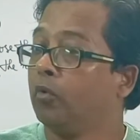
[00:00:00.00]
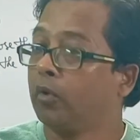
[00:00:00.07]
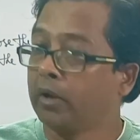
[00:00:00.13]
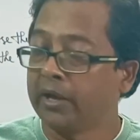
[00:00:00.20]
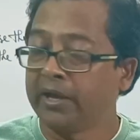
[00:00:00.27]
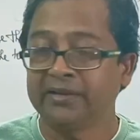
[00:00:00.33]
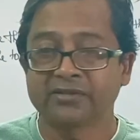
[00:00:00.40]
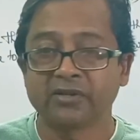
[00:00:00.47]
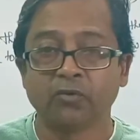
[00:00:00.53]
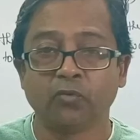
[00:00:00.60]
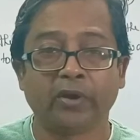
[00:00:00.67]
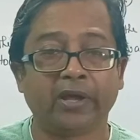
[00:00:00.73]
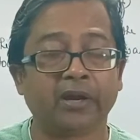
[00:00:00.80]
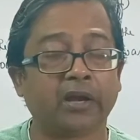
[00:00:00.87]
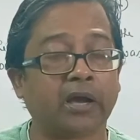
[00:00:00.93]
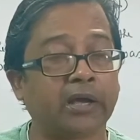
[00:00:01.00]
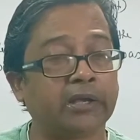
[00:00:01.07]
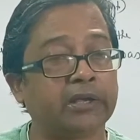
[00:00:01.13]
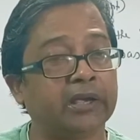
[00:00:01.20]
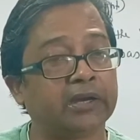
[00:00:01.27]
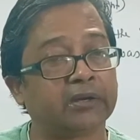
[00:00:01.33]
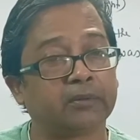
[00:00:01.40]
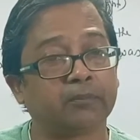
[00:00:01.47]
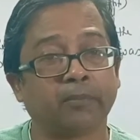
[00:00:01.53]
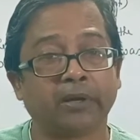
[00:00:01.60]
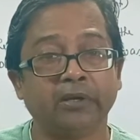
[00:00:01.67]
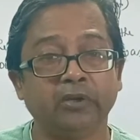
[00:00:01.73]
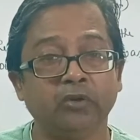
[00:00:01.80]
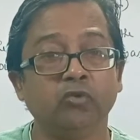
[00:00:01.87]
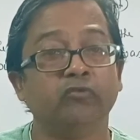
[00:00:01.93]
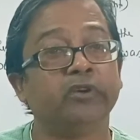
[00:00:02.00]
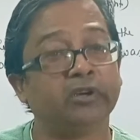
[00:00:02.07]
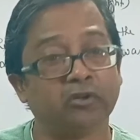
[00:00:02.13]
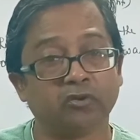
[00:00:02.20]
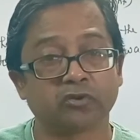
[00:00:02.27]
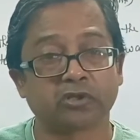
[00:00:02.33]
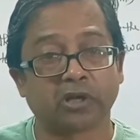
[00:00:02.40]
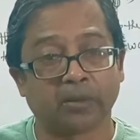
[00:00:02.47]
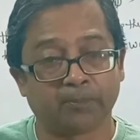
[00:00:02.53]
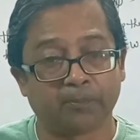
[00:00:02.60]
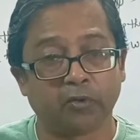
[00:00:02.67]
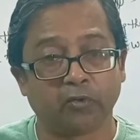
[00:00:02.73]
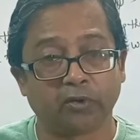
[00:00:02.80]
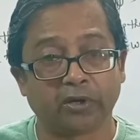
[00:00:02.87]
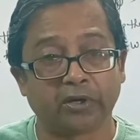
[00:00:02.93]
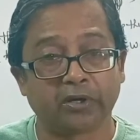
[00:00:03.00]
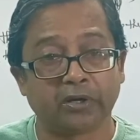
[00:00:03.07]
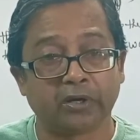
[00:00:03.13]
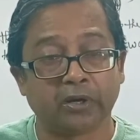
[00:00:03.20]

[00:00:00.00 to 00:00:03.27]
as and when I get my new videos uploaded.